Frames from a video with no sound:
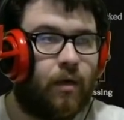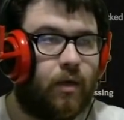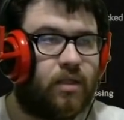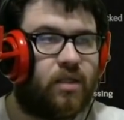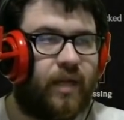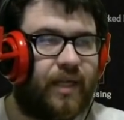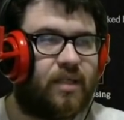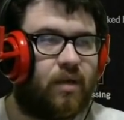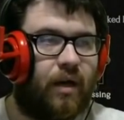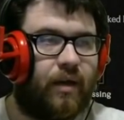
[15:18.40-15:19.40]
So that's
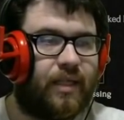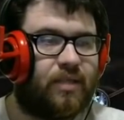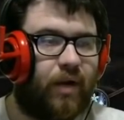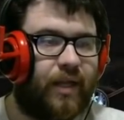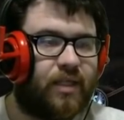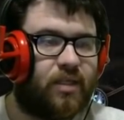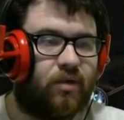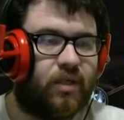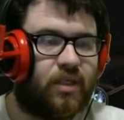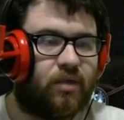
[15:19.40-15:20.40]
why this
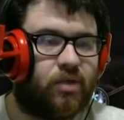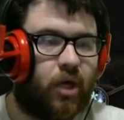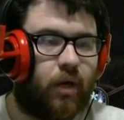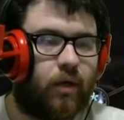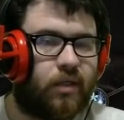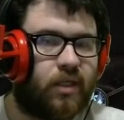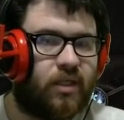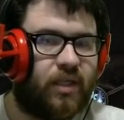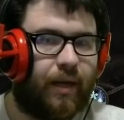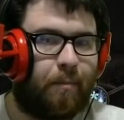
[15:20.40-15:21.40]
node is so strong, is because
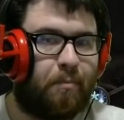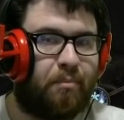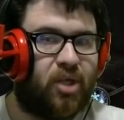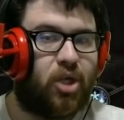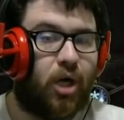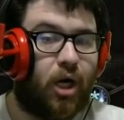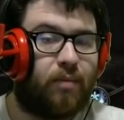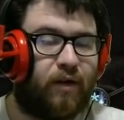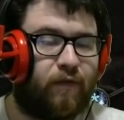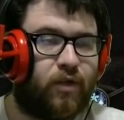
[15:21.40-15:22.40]
you get a bunch of
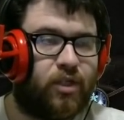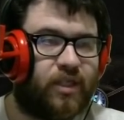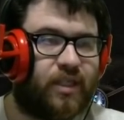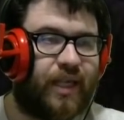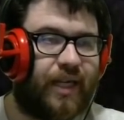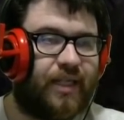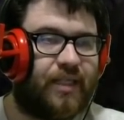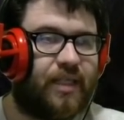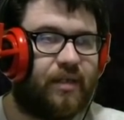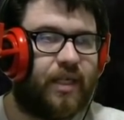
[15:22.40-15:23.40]
armor for just standing
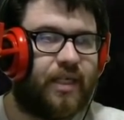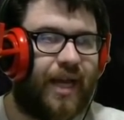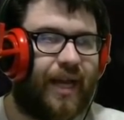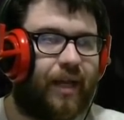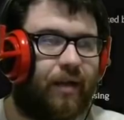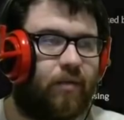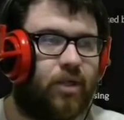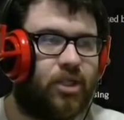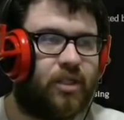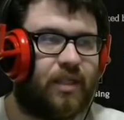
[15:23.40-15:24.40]
still and attacking,
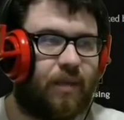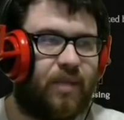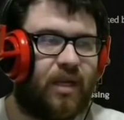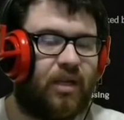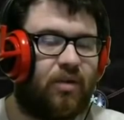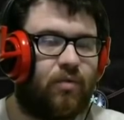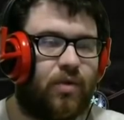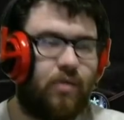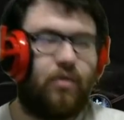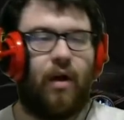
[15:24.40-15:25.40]
which is something you
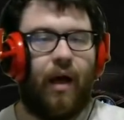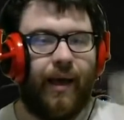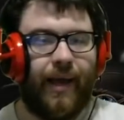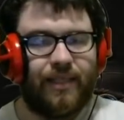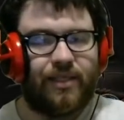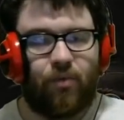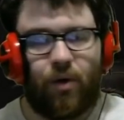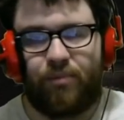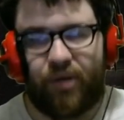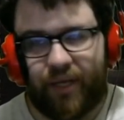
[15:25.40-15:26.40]
do a lot as
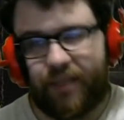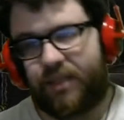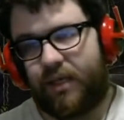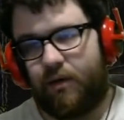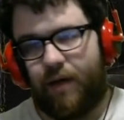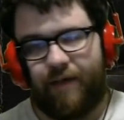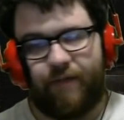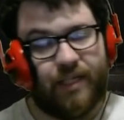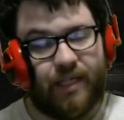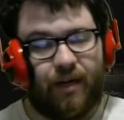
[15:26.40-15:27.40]
Swarmblade. So
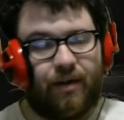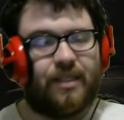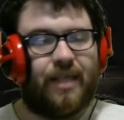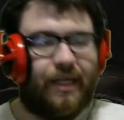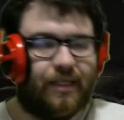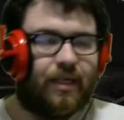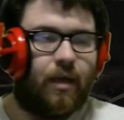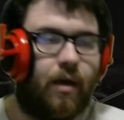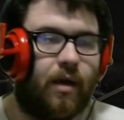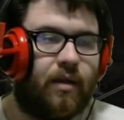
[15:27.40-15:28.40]
having DR is nice.
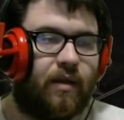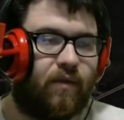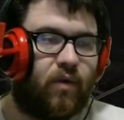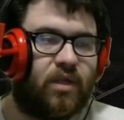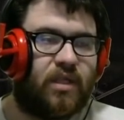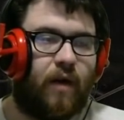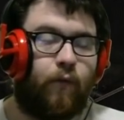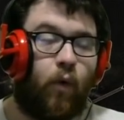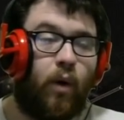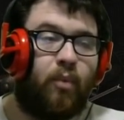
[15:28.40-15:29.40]
Then of course,
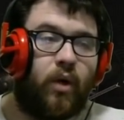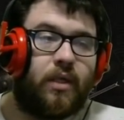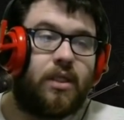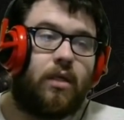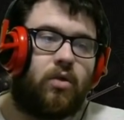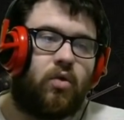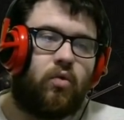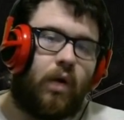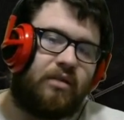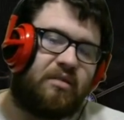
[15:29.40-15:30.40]
4 points into
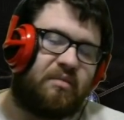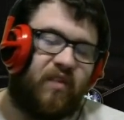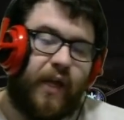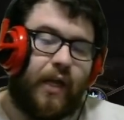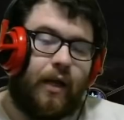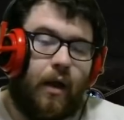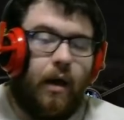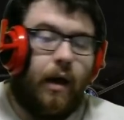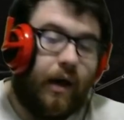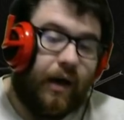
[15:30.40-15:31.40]
Wasp Light.
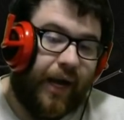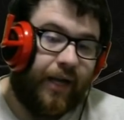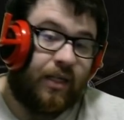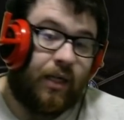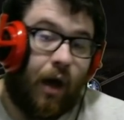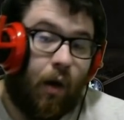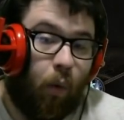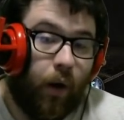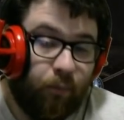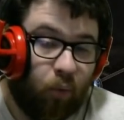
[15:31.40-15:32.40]
I had to cut
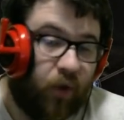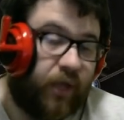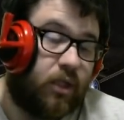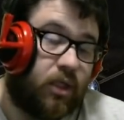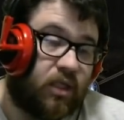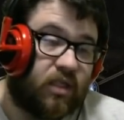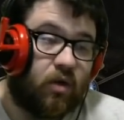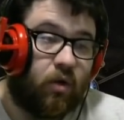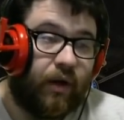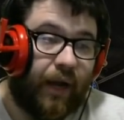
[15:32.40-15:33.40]
1 point just
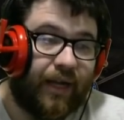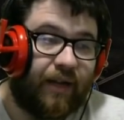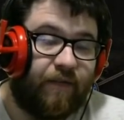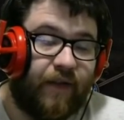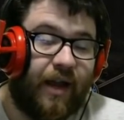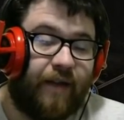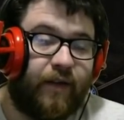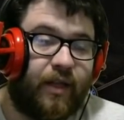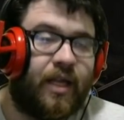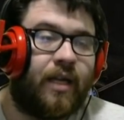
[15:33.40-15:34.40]
so I could fit
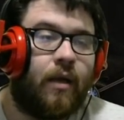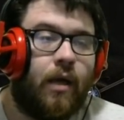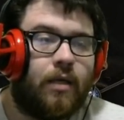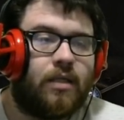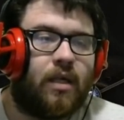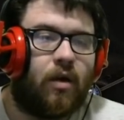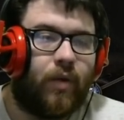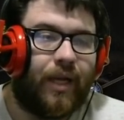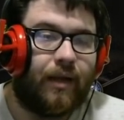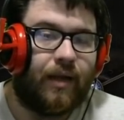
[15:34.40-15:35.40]
everything. So
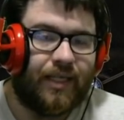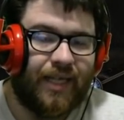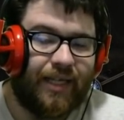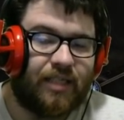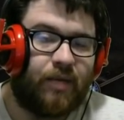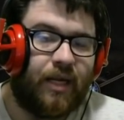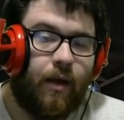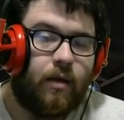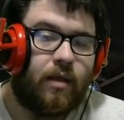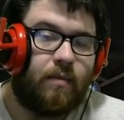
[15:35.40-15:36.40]
we get attack speed.
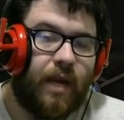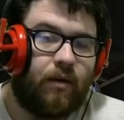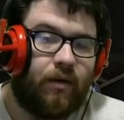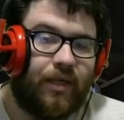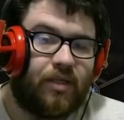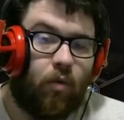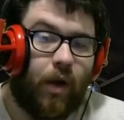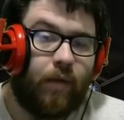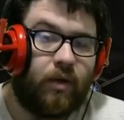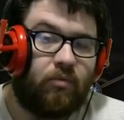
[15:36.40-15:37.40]
The main reason
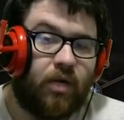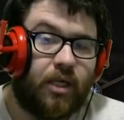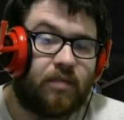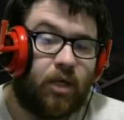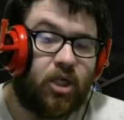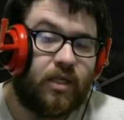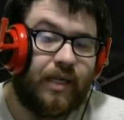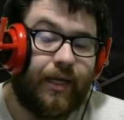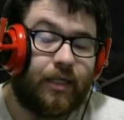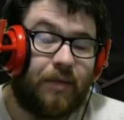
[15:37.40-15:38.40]
why we want as much
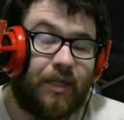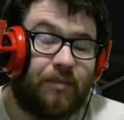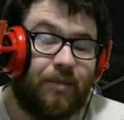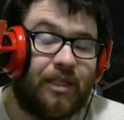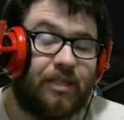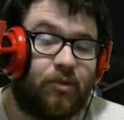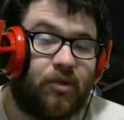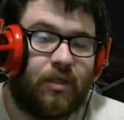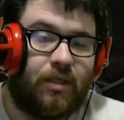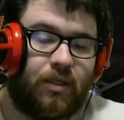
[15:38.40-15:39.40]
attack speed as
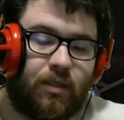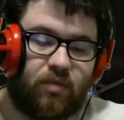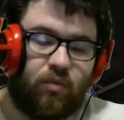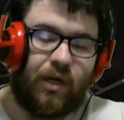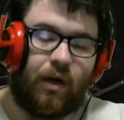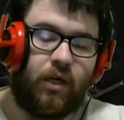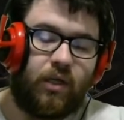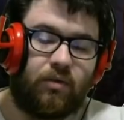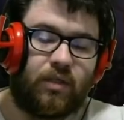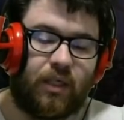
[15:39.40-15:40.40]
possible is since we are
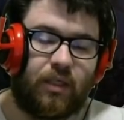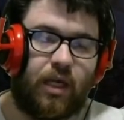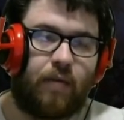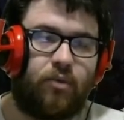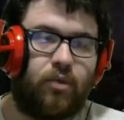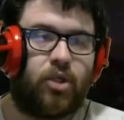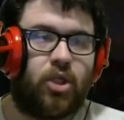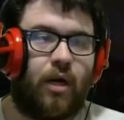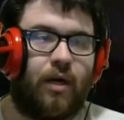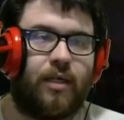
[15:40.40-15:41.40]
using double
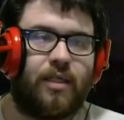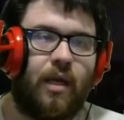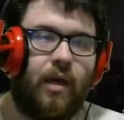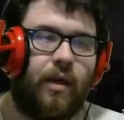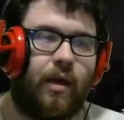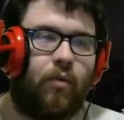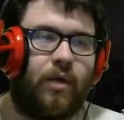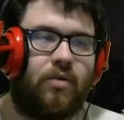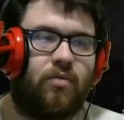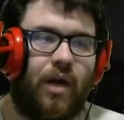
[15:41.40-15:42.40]
shards, we
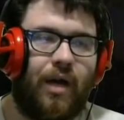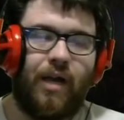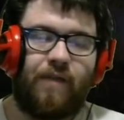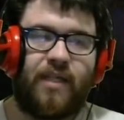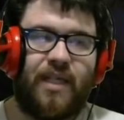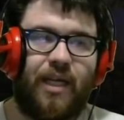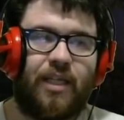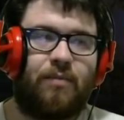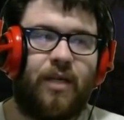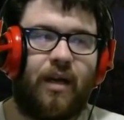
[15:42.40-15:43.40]
do not have attack
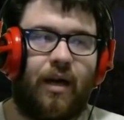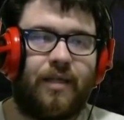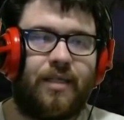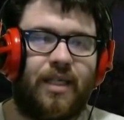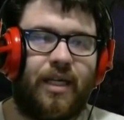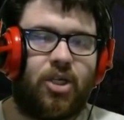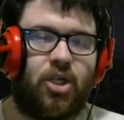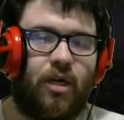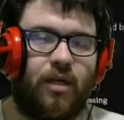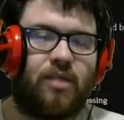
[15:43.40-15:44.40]
speed on said
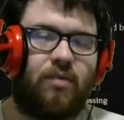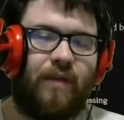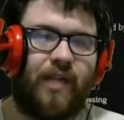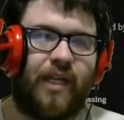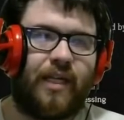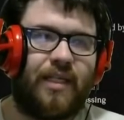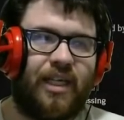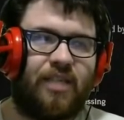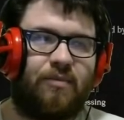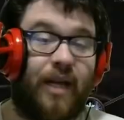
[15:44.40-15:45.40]
shards, so we have to get
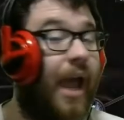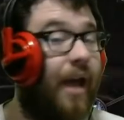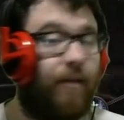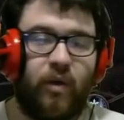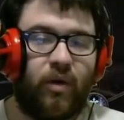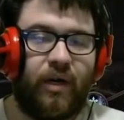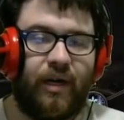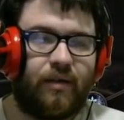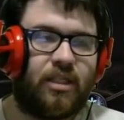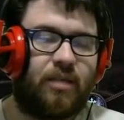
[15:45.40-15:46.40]
attack speed everywhere
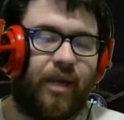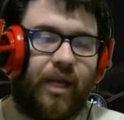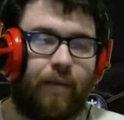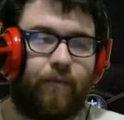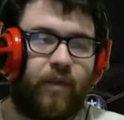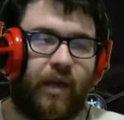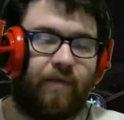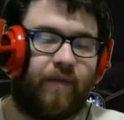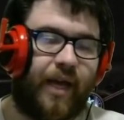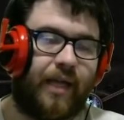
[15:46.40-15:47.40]
else to make up for
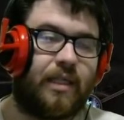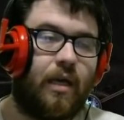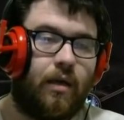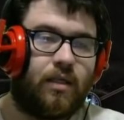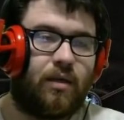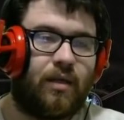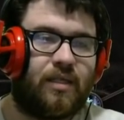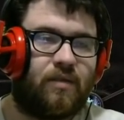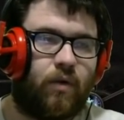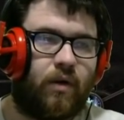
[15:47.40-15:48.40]
that fact. So this
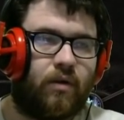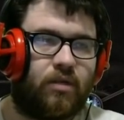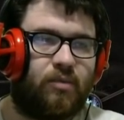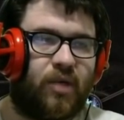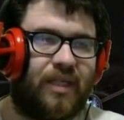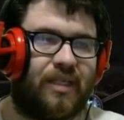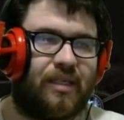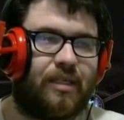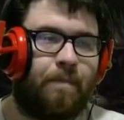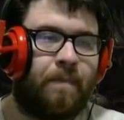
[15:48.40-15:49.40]
is one of those
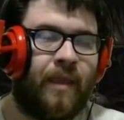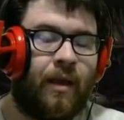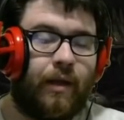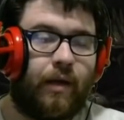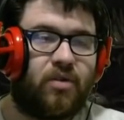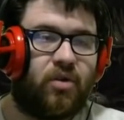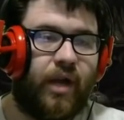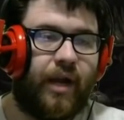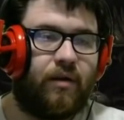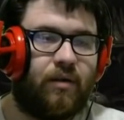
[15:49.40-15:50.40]
places. Now,
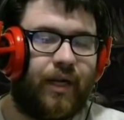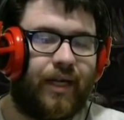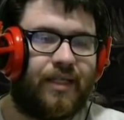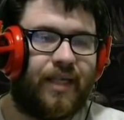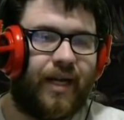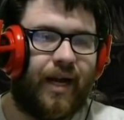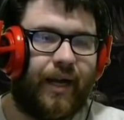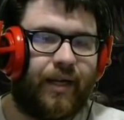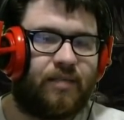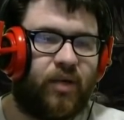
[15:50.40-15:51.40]
Tornado, like I said, I
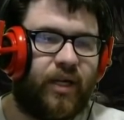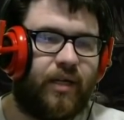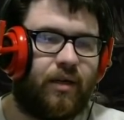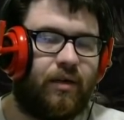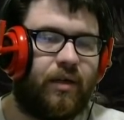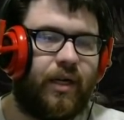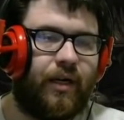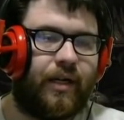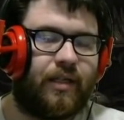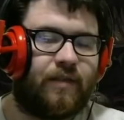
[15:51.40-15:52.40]
explained earlier,
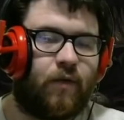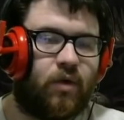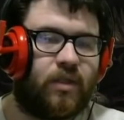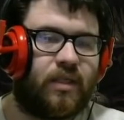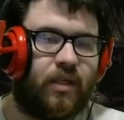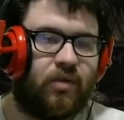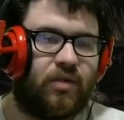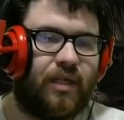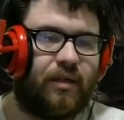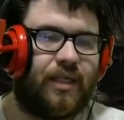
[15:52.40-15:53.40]
and is of course the
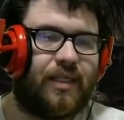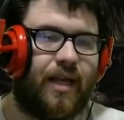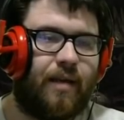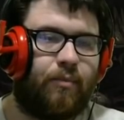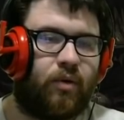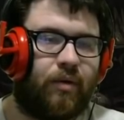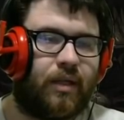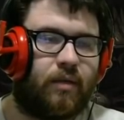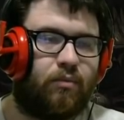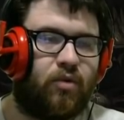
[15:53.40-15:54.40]
utility setup where we get
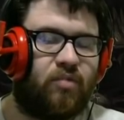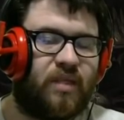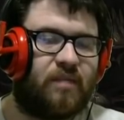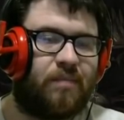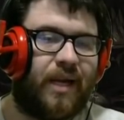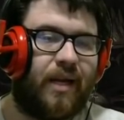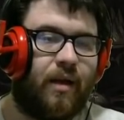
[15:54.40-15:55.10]
the movement speed,